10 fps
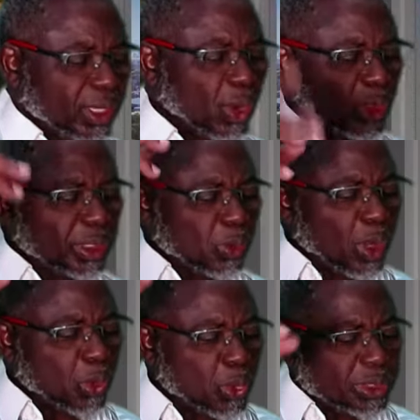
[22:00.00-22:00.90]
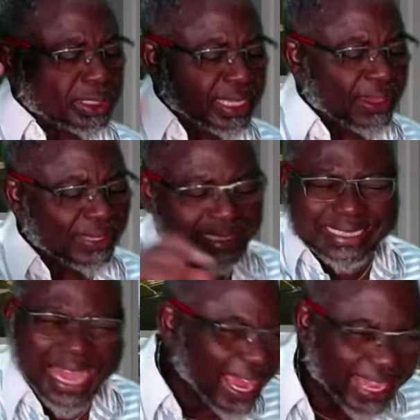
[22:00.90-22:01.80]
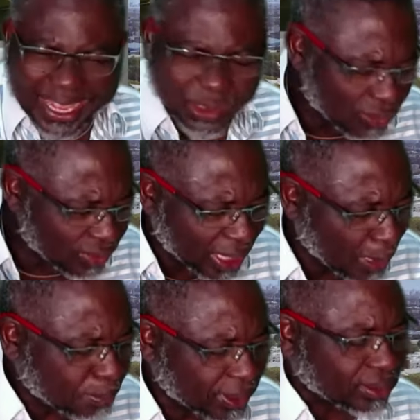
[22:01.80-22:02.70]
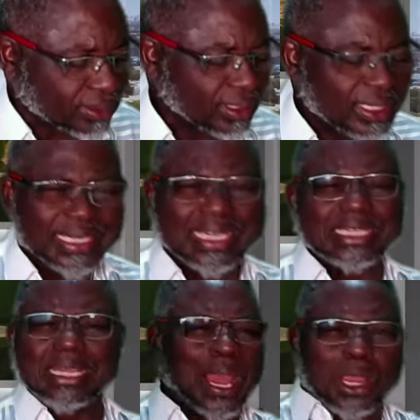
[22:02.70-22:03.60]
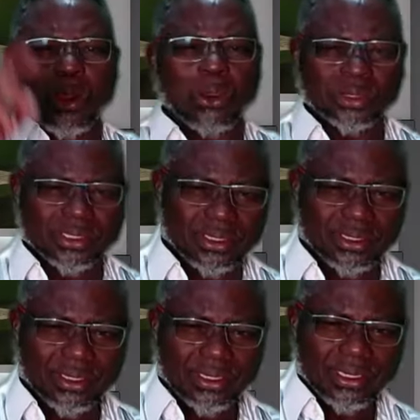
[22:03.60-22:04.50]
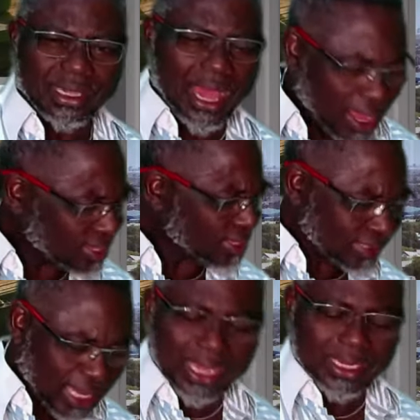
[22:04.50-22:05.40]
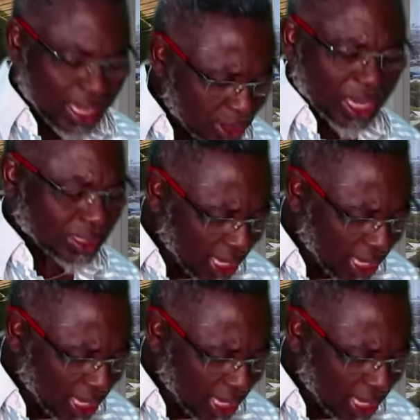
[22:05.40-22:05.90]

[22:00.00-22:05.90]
The only one who is never tired of helping is our God. His